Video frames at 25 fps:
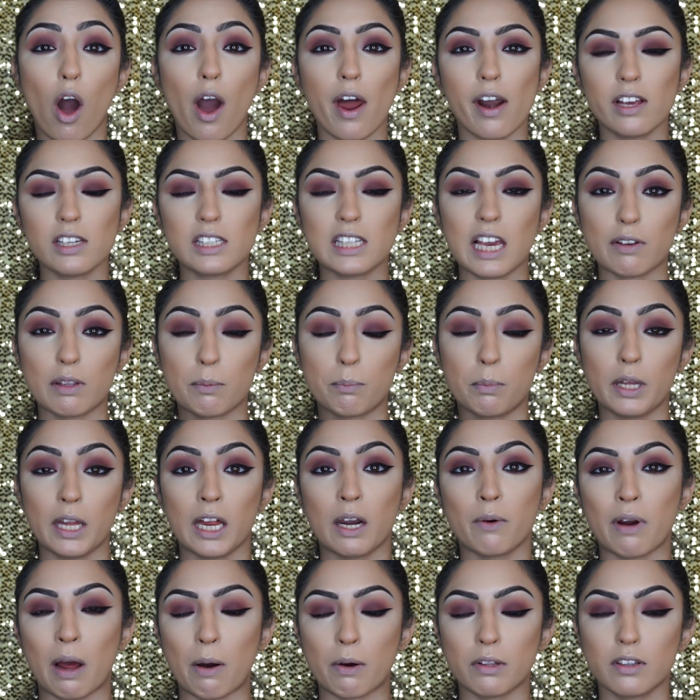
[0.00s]
honestly have to play
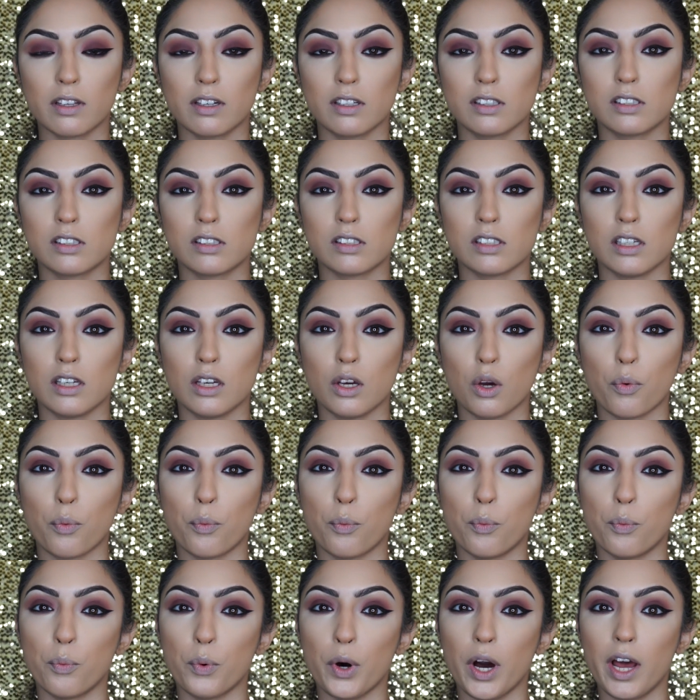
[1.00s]
around with it and see
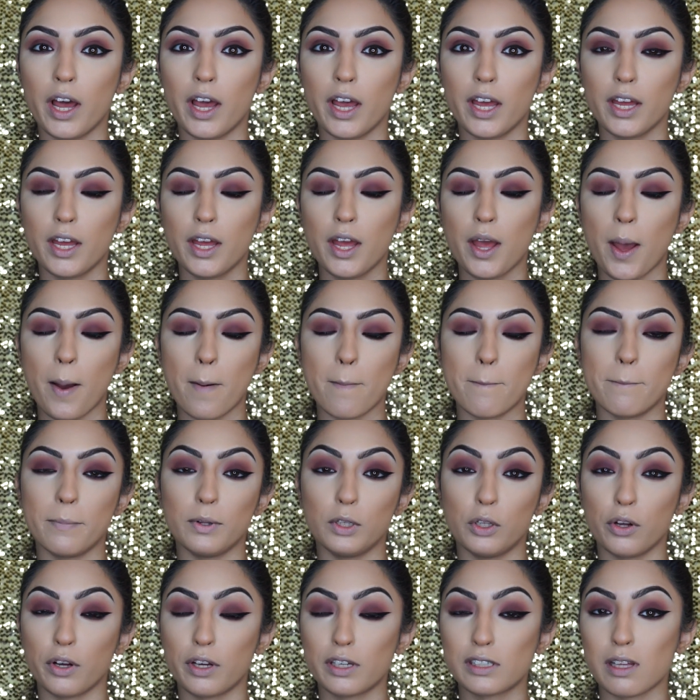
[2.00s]
what
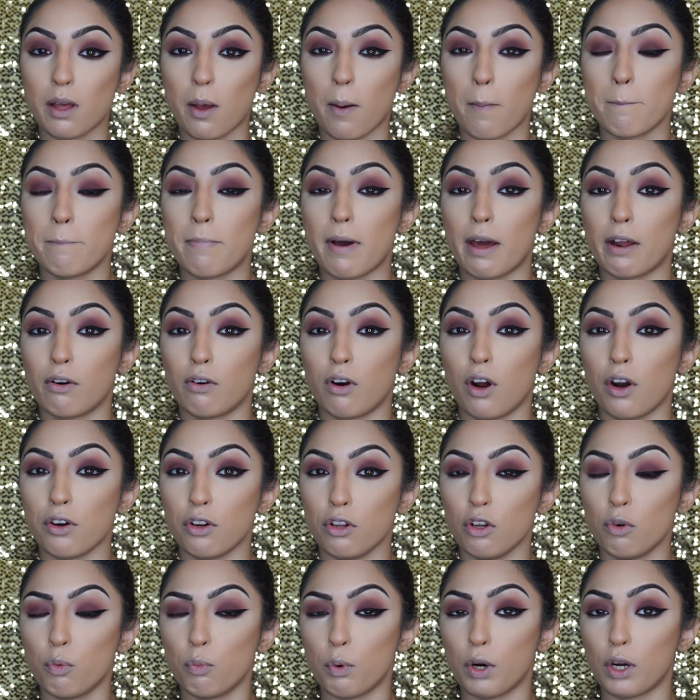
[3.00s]
looks better on
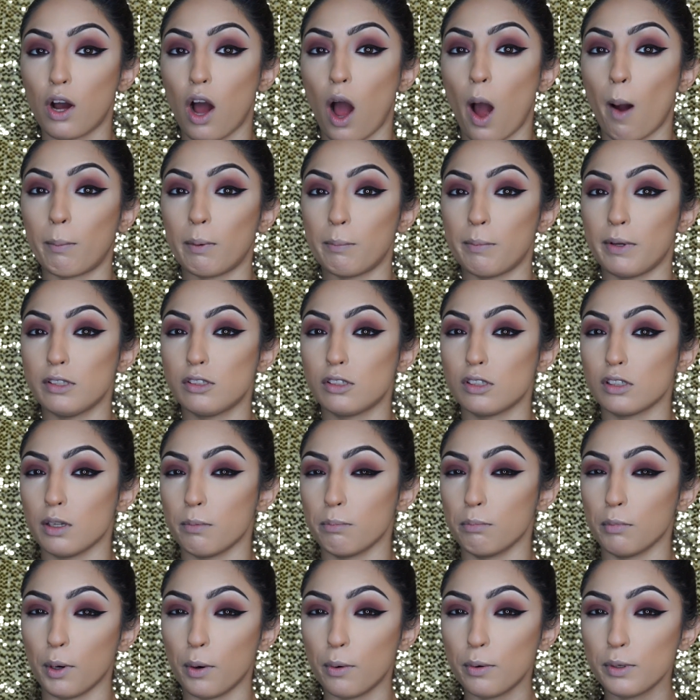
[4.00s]
you and what compliments you the
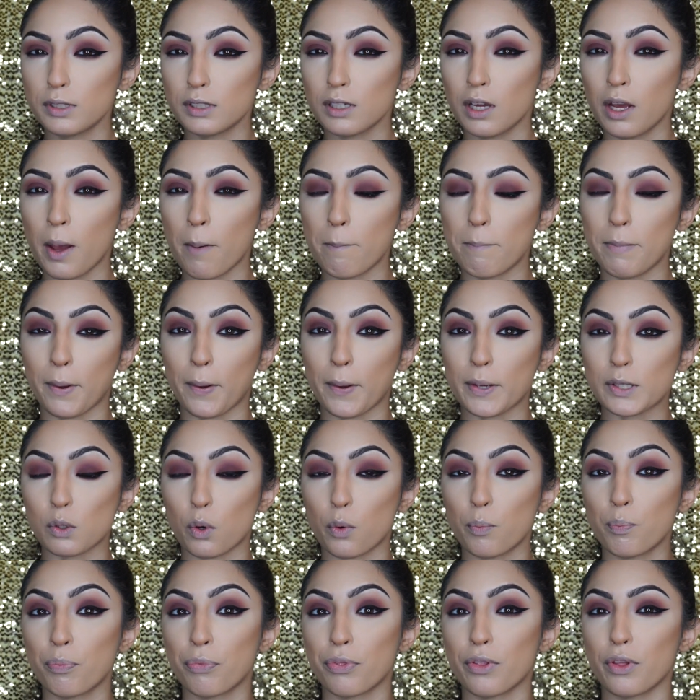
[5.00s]
most, because
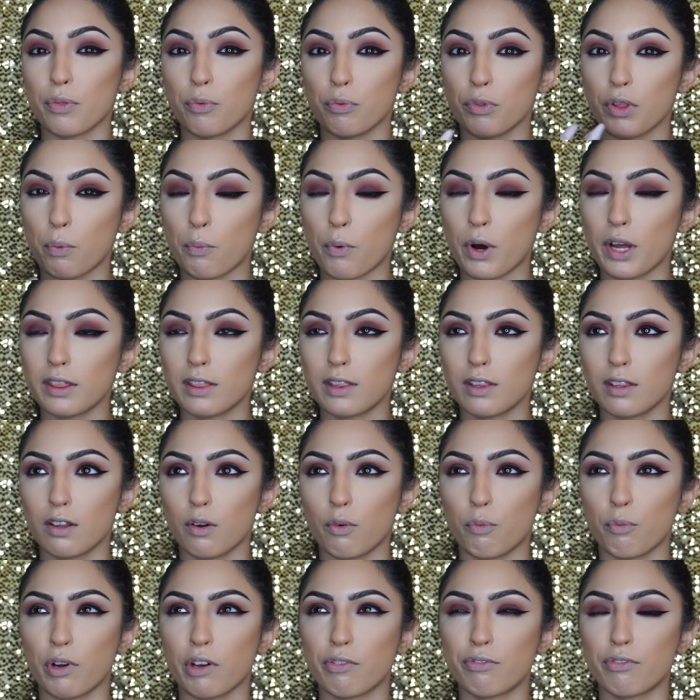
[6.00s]

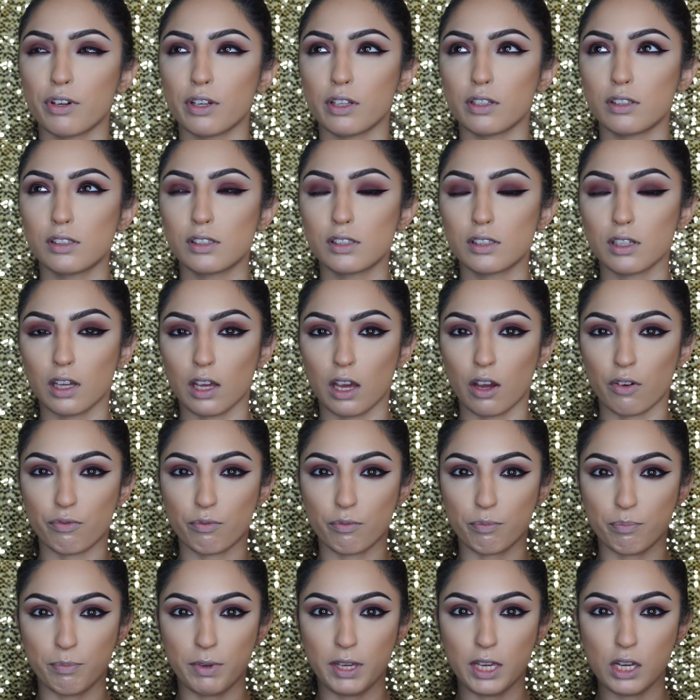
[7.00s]

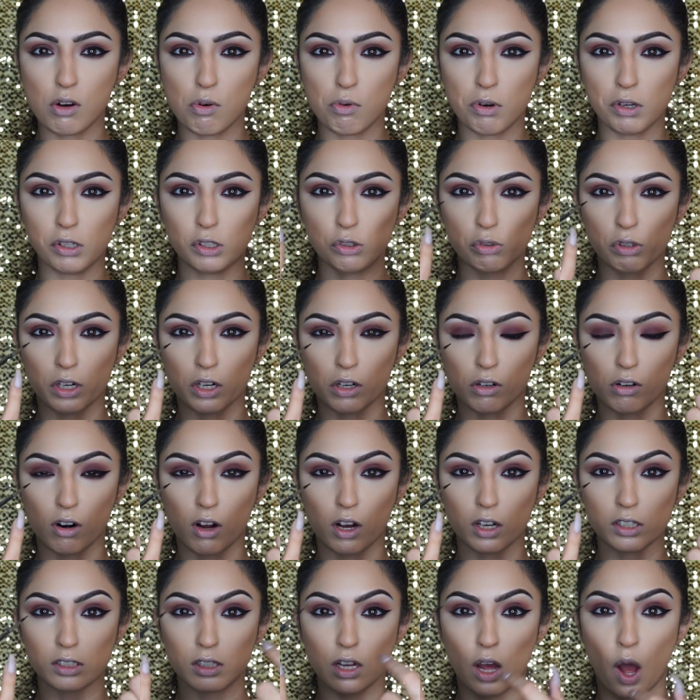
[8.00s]
if me going straight
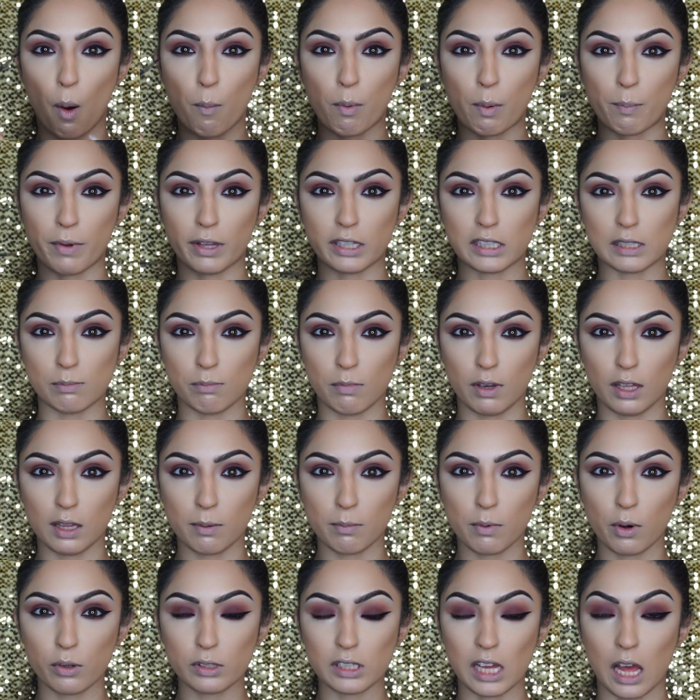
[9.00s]
across compliments me the
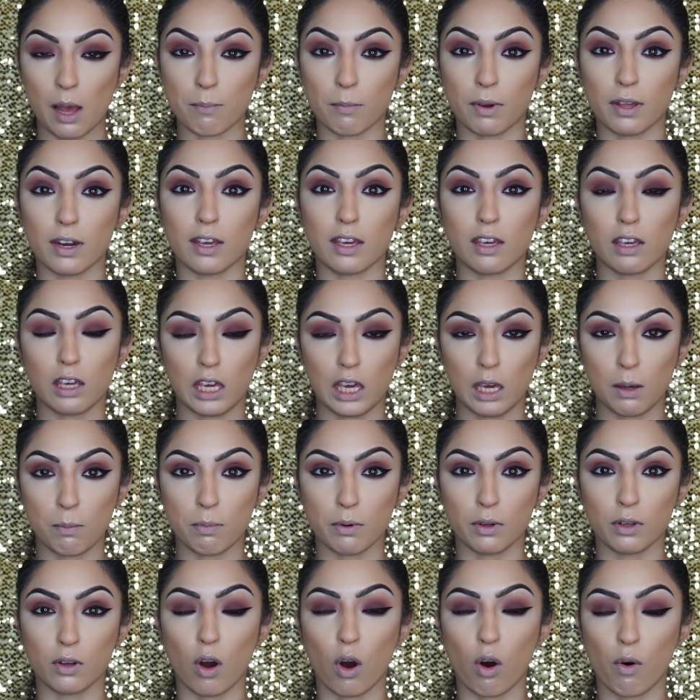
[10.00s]
most, I'm gonna keep
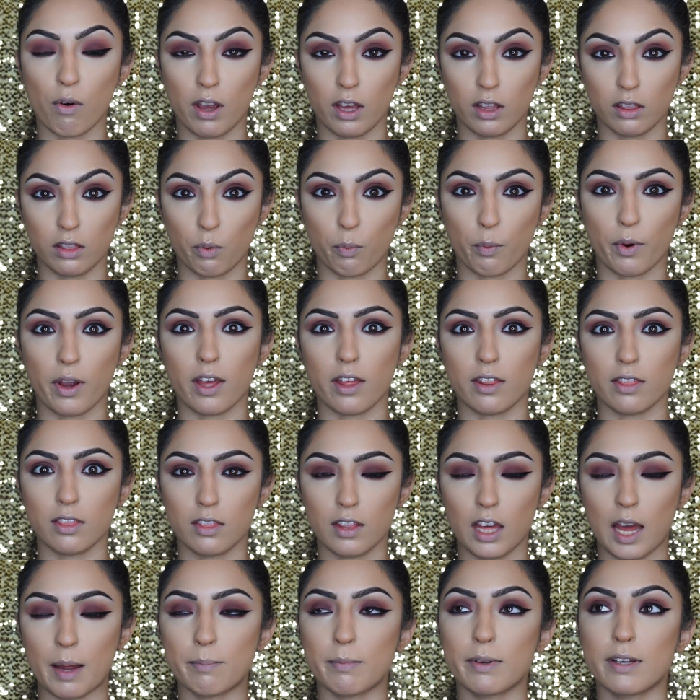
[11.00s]
it going the way
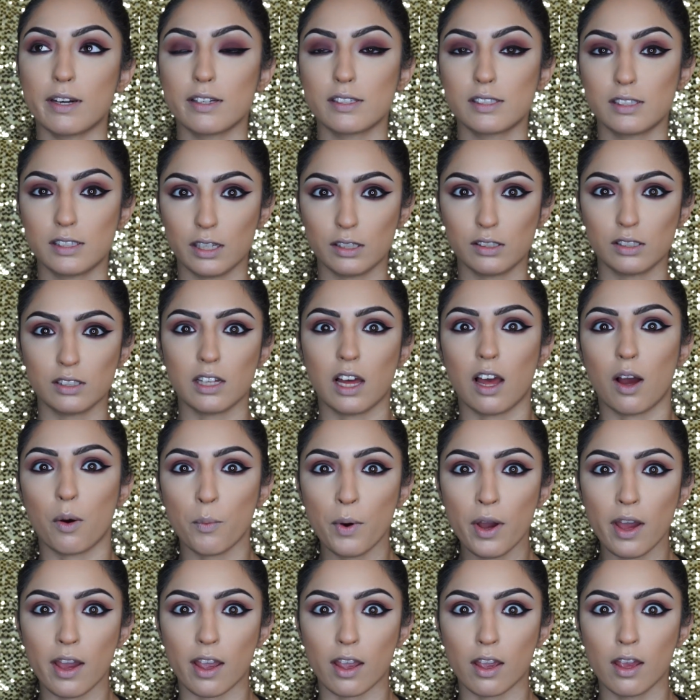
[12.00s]
I'm gonna stick to that
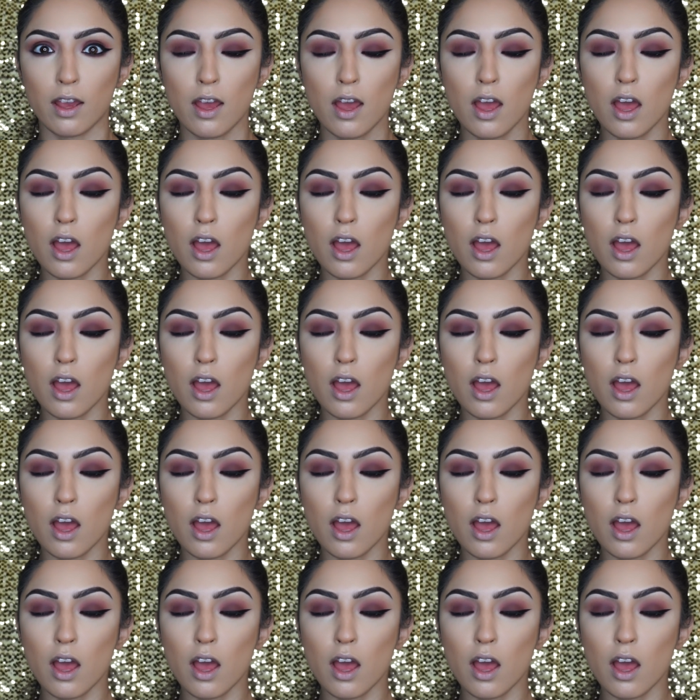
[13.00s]
way.